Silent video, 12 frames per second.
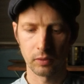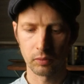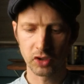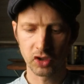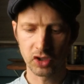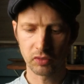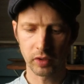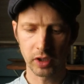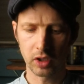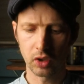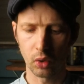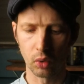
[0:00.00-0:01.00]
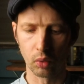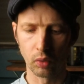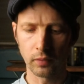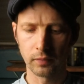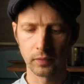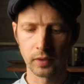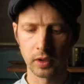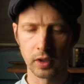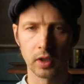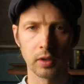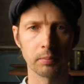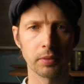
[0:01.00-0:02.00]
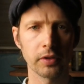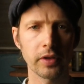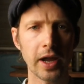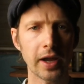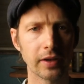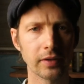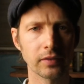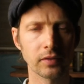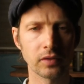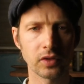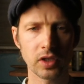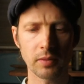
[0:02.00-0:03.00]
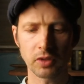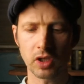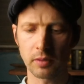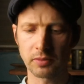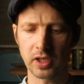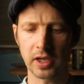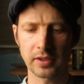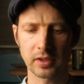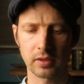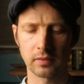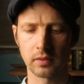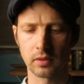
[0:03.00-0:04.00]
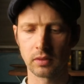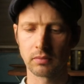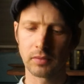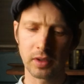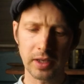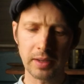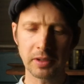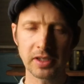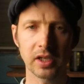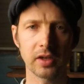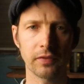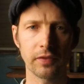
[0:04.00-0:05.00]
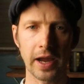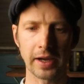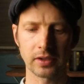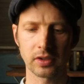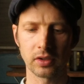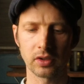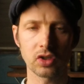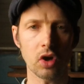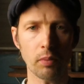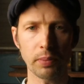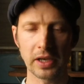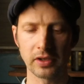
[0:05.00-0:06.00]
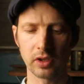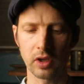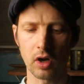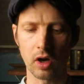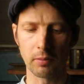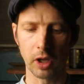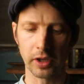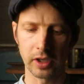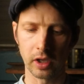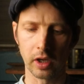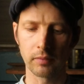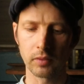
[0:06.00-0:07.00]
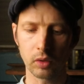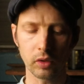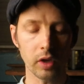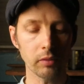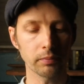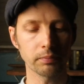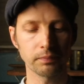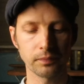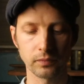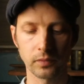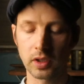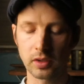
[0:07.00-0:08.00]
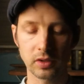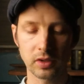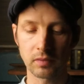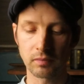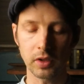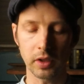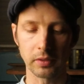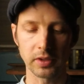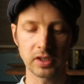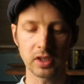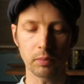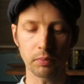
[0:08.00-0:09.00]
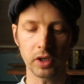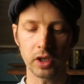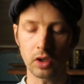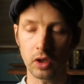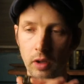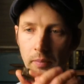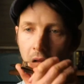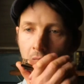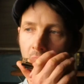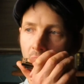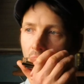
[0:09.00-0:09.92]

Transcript: which is really cool, but that sometimes has limited effect at the top end of the harmonica, although it's, you know, it's still pretty good up there.